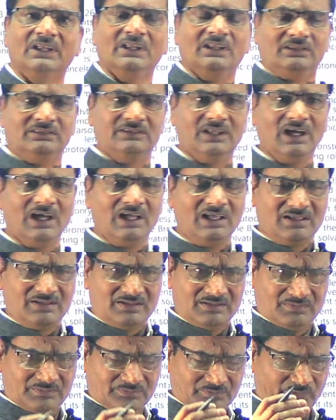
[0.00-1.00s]

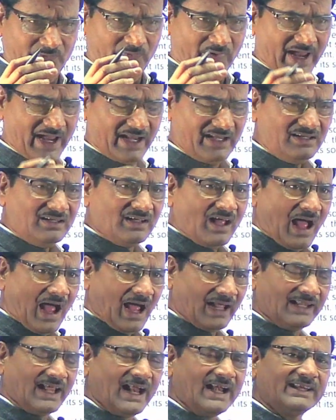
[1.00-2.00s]
When
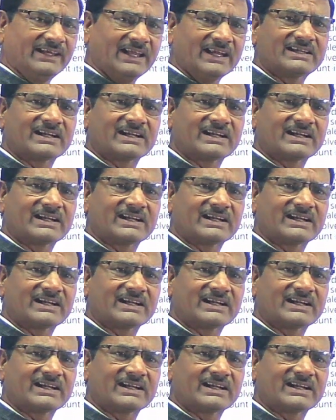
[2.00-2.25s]
halide get